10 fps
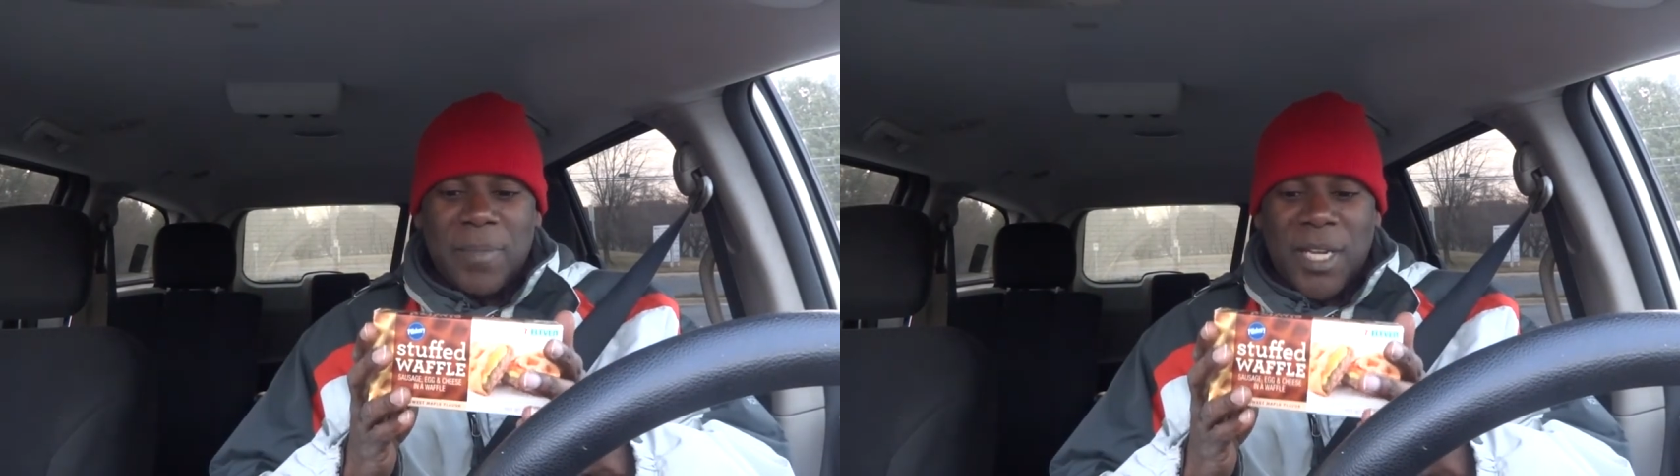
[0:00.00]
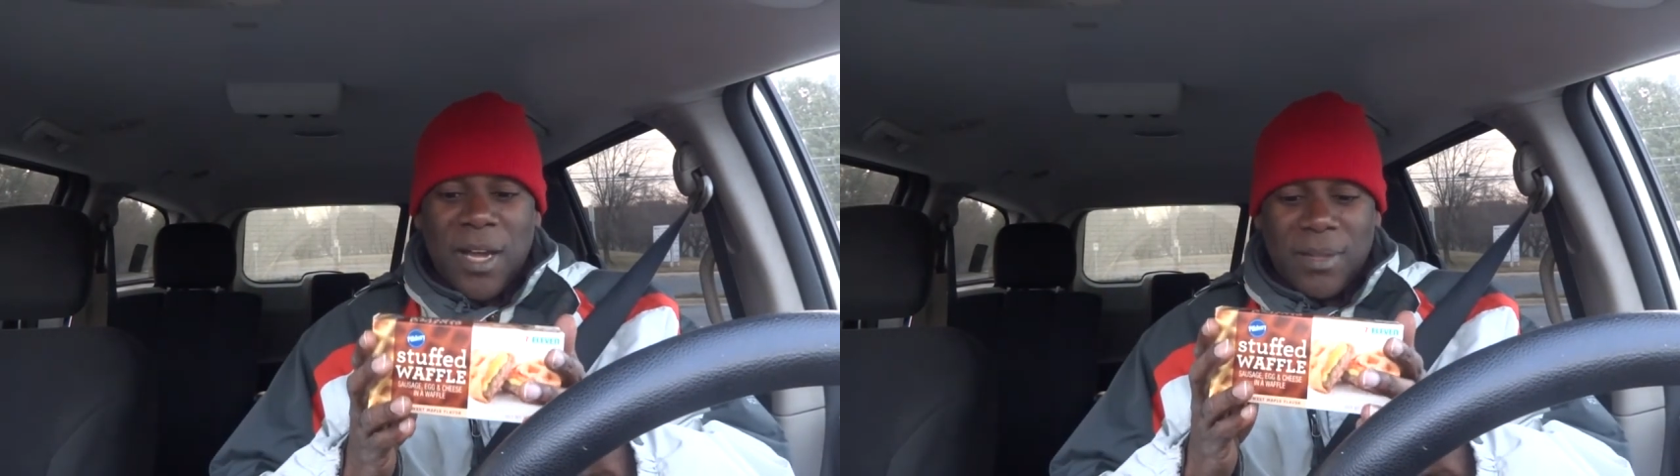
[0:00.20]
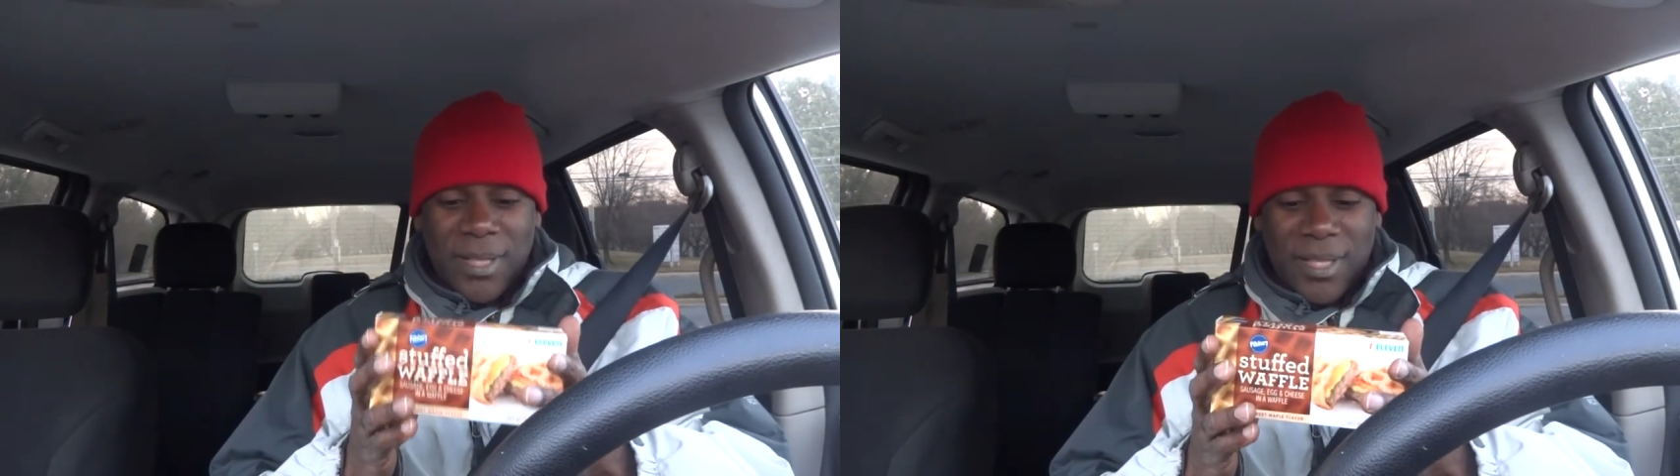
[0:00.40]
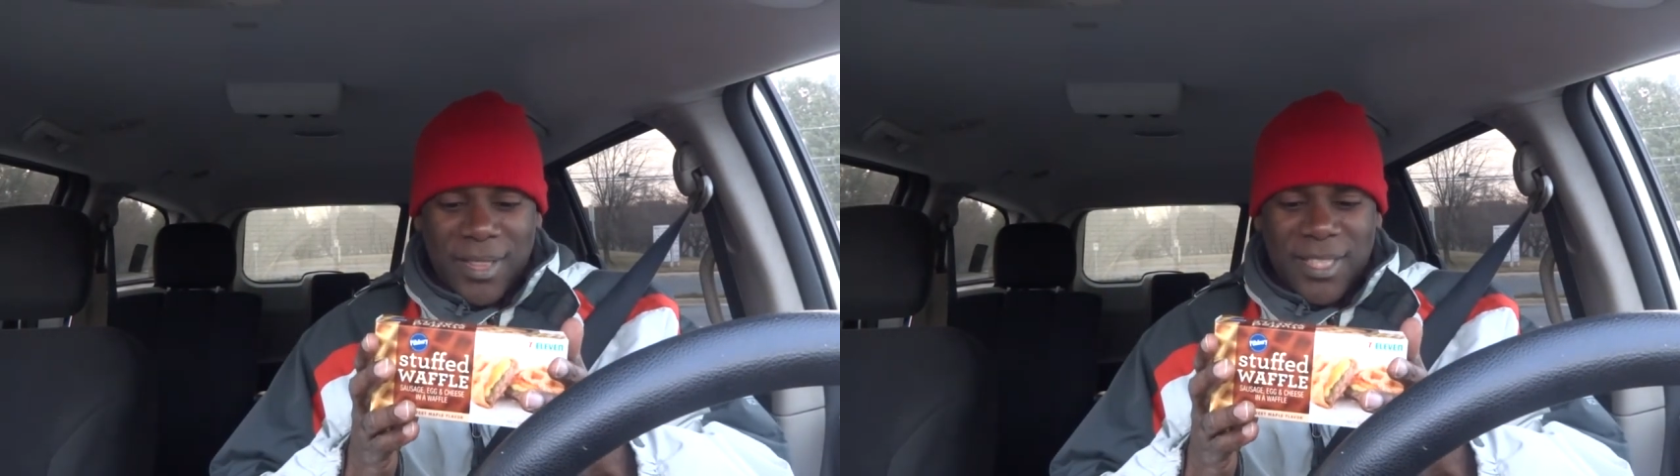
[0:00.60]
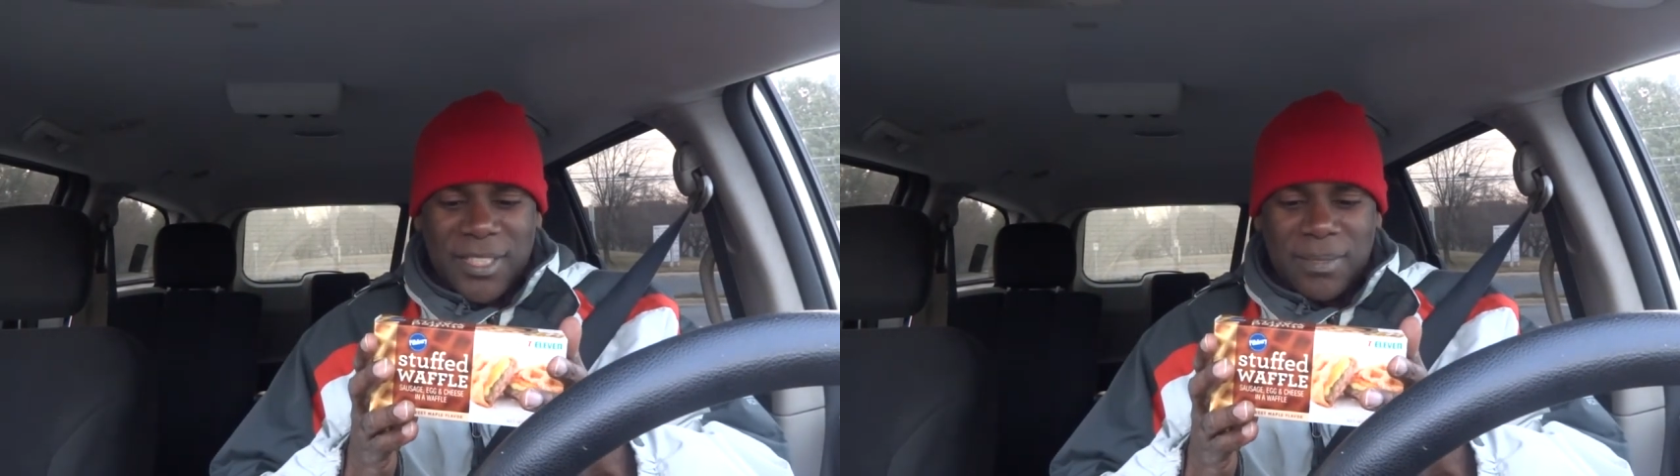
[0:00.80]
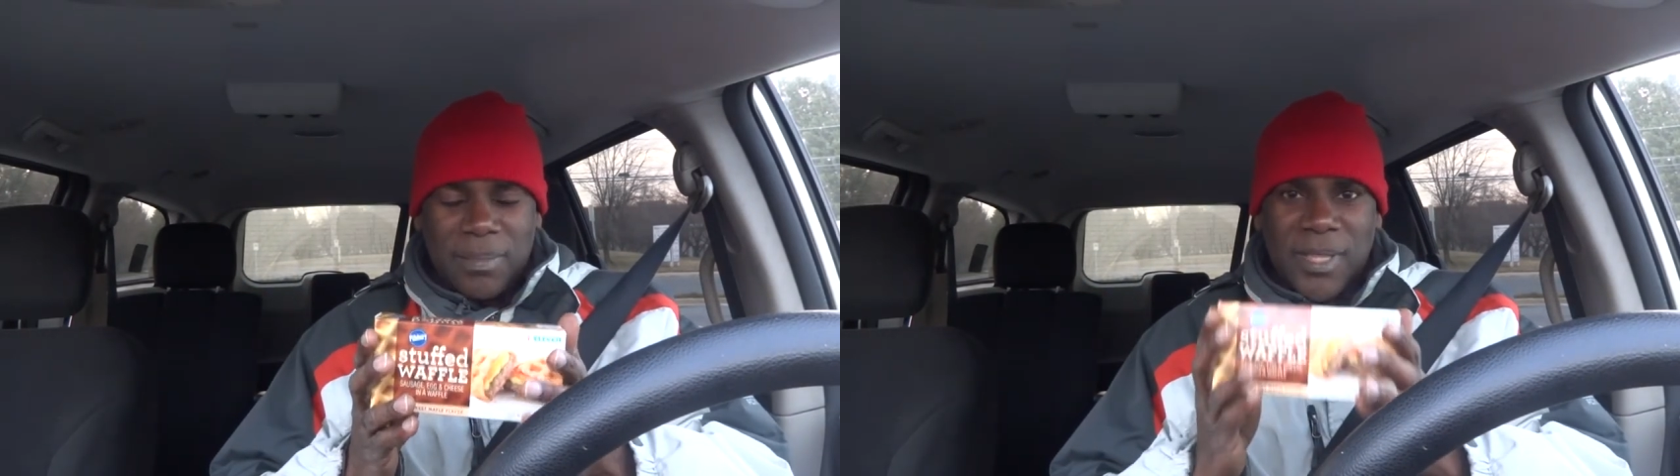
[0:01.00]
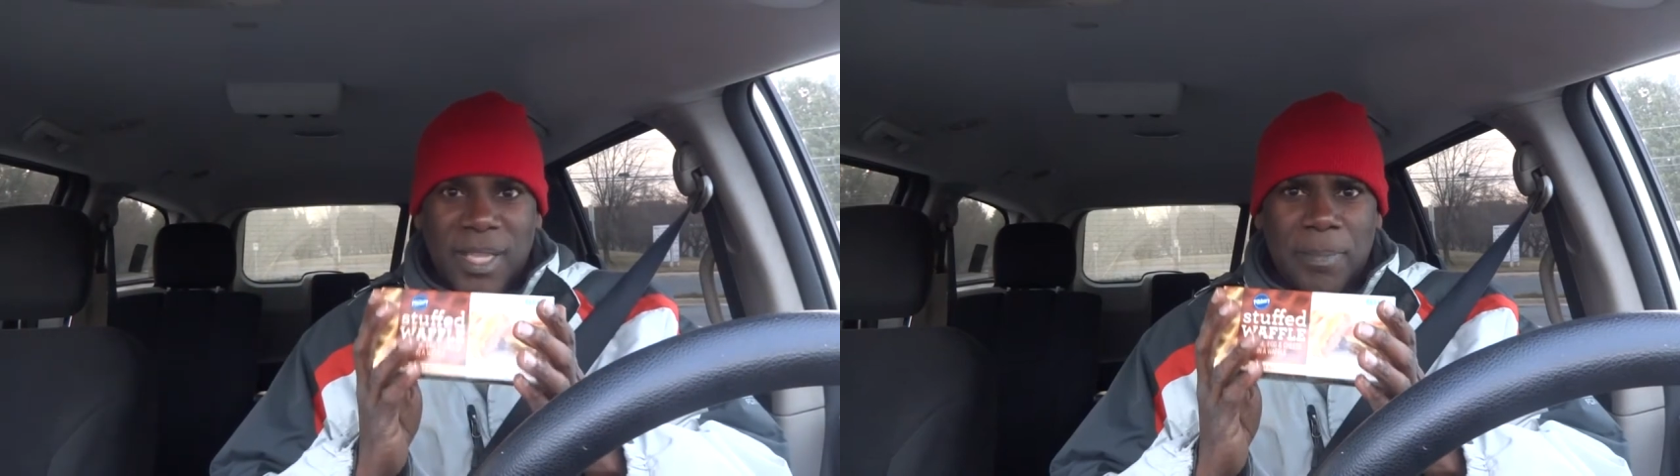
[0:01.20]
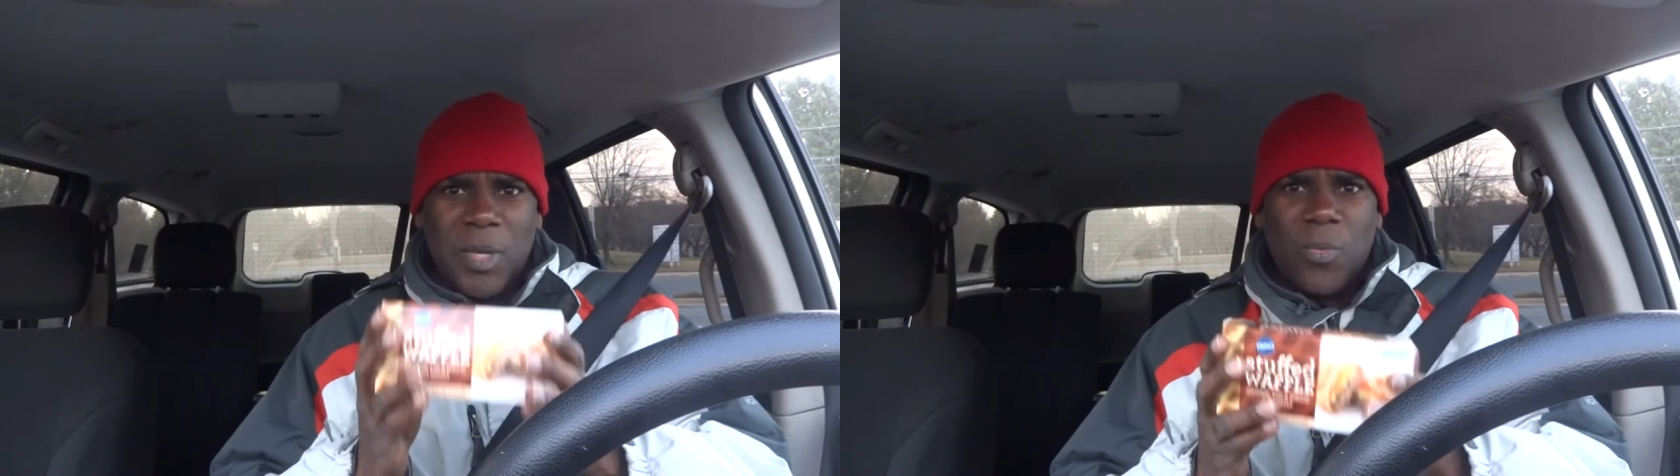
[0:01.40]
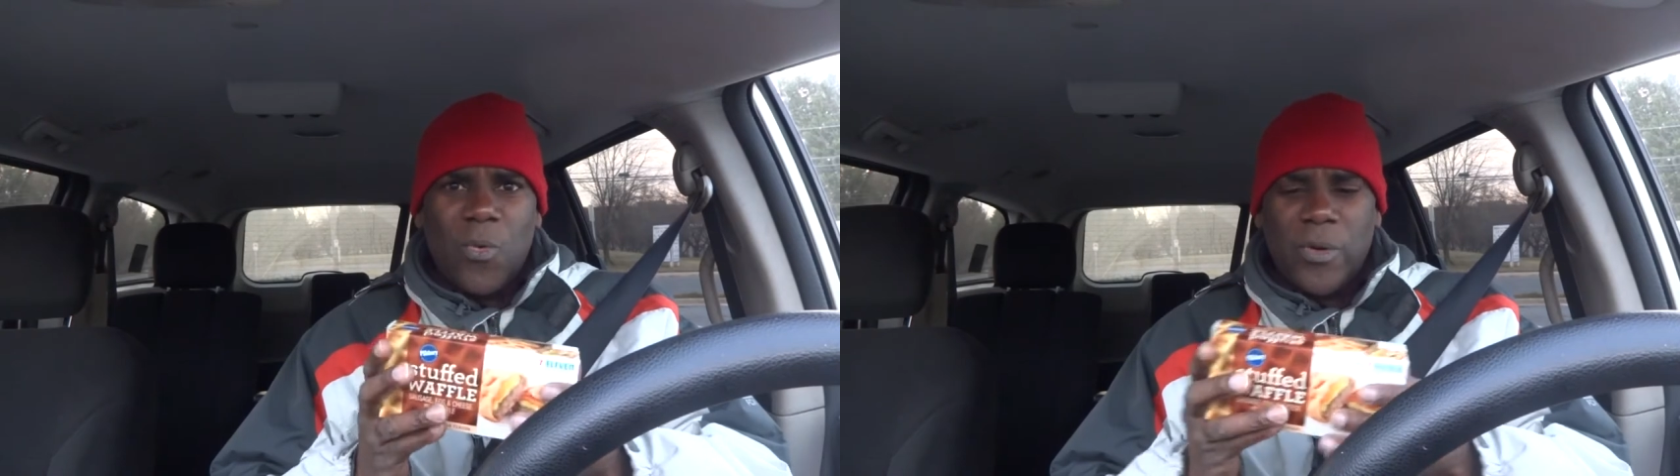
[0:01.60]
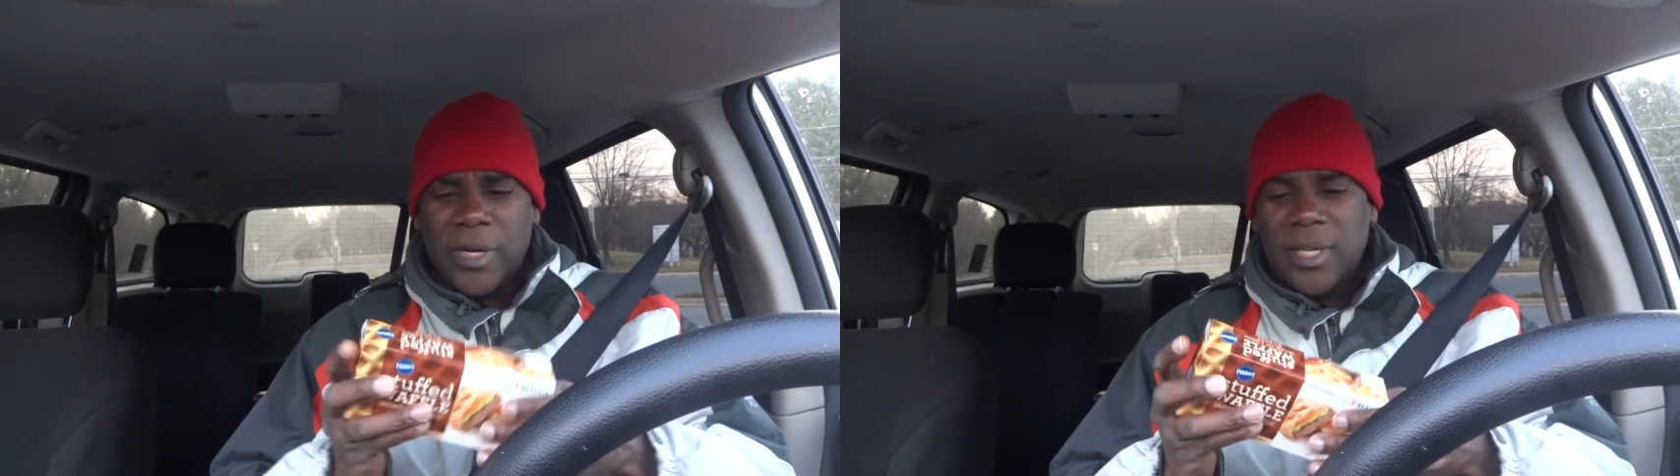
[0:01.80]
but let be
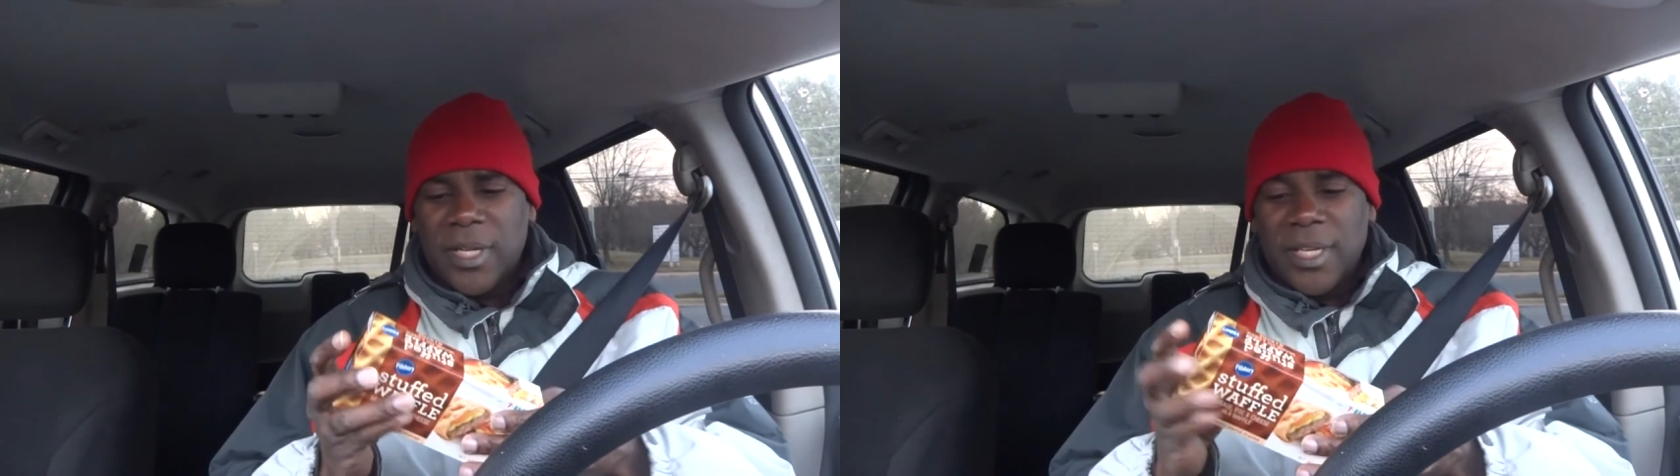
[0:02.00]
warned,